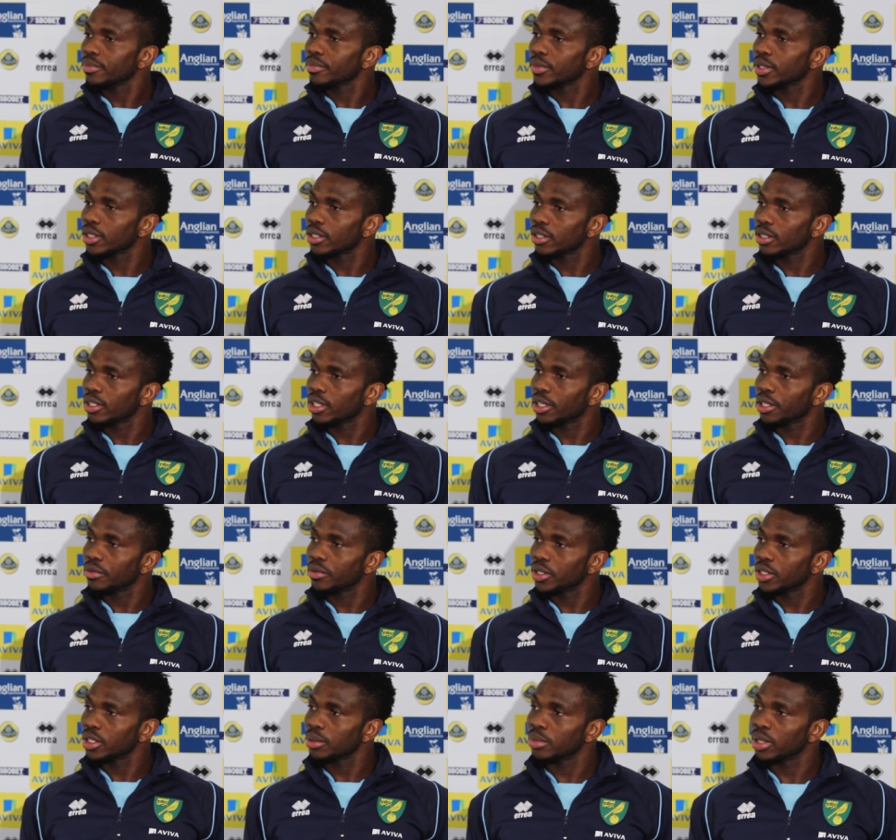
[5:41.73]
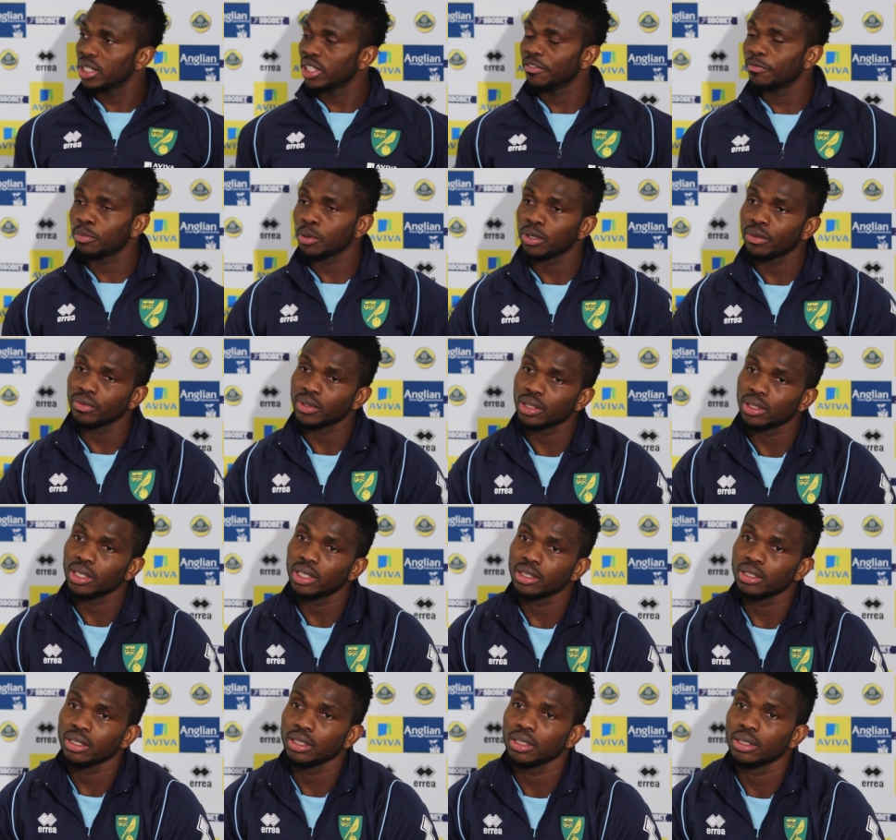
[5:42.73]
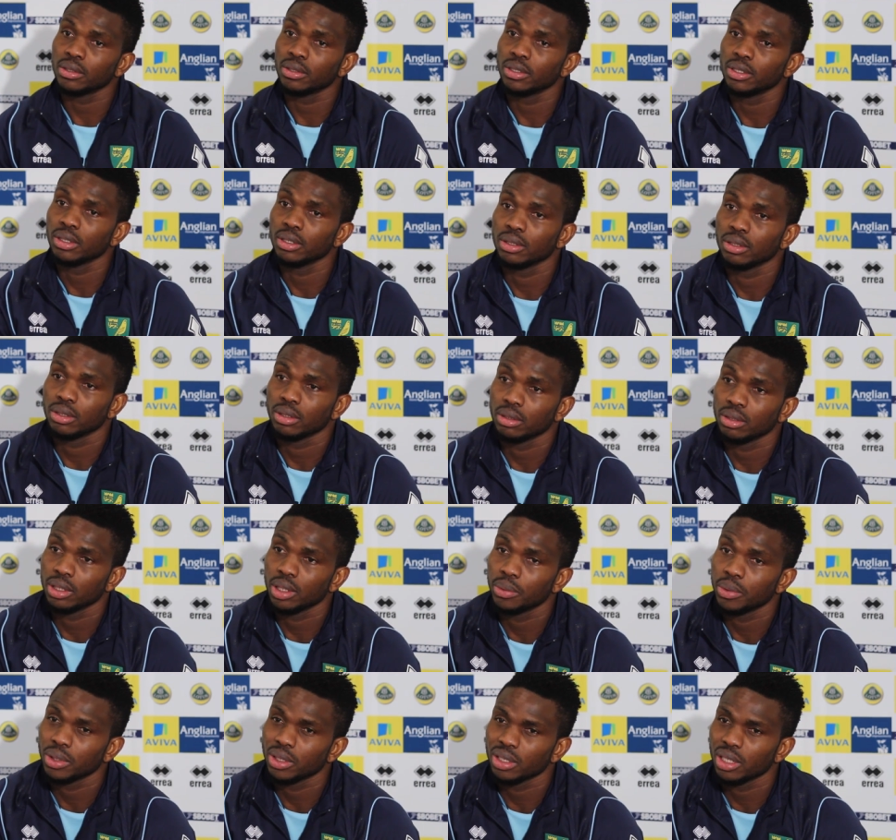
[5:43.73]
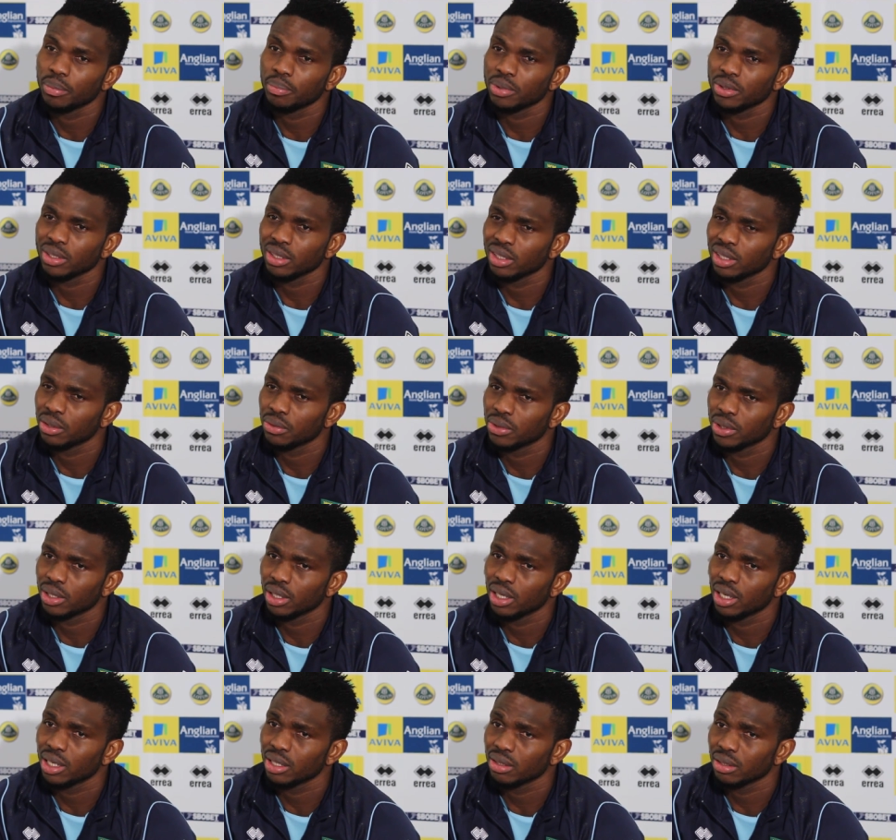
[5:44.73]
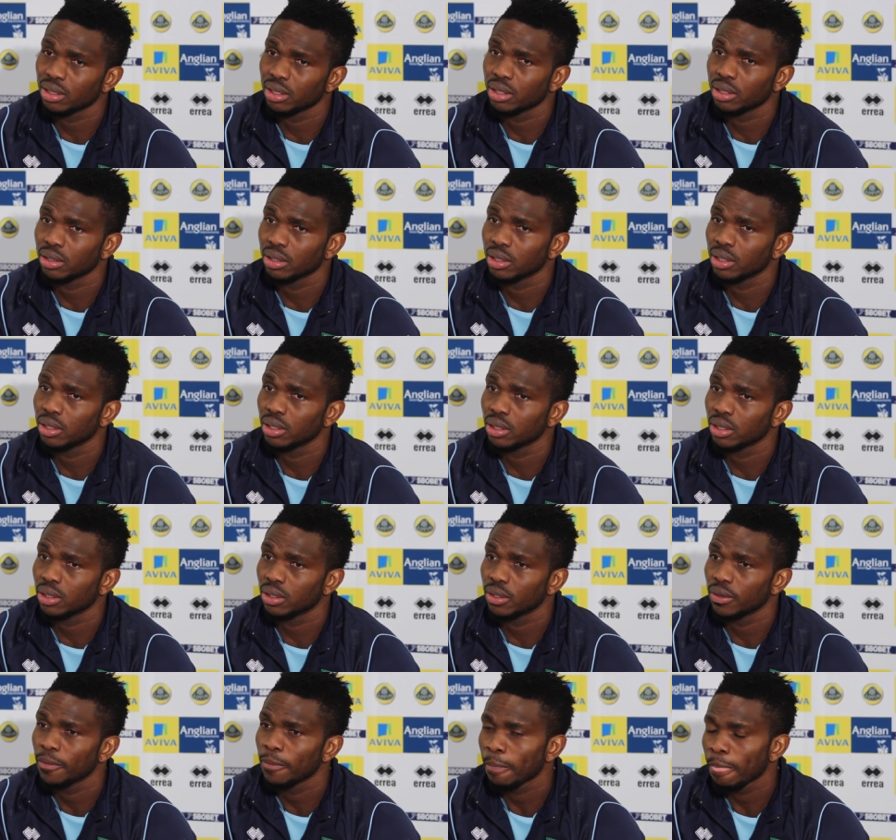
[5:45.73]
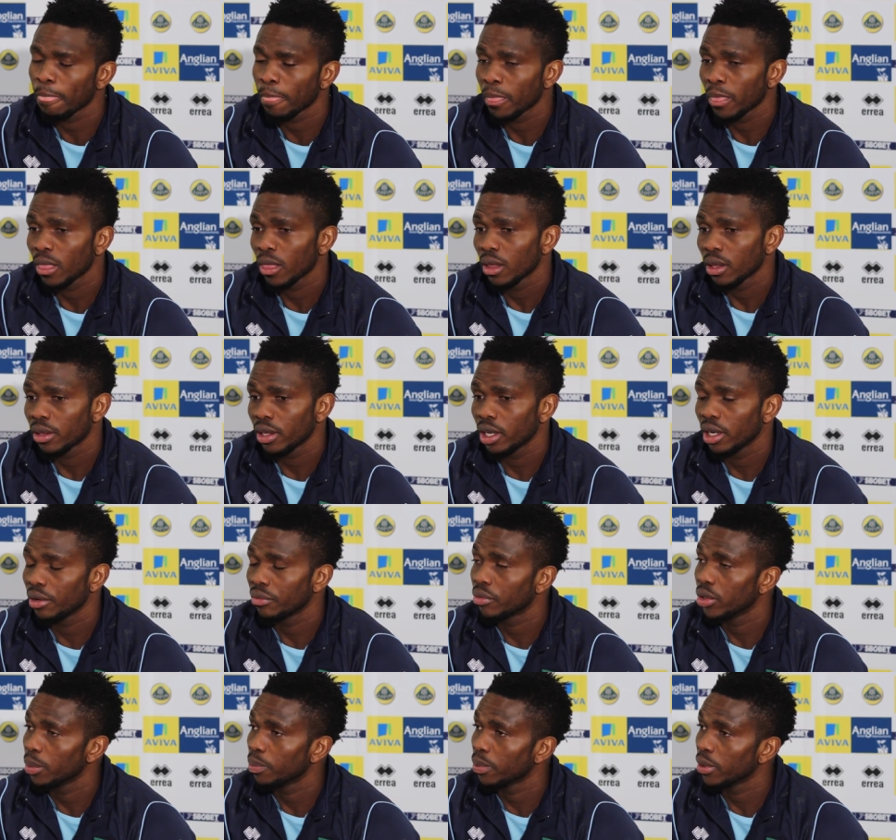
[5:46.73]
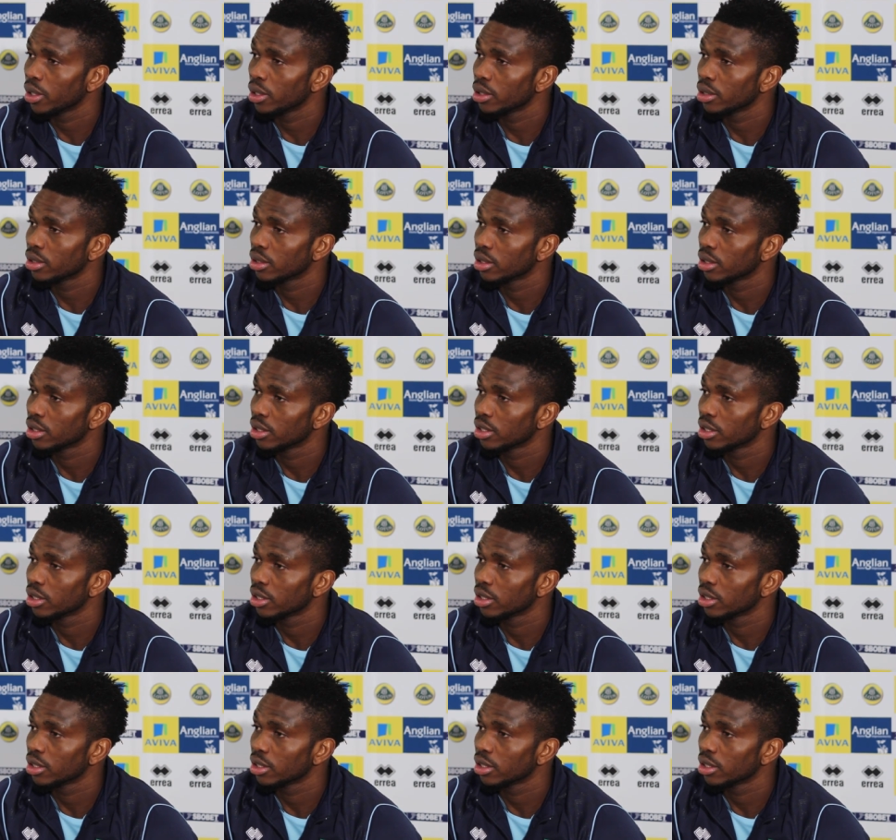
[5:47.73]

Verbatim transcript: You know, they're a great team and they've proven that, you know. They were champions, I think it was the last year or so. So they have great players.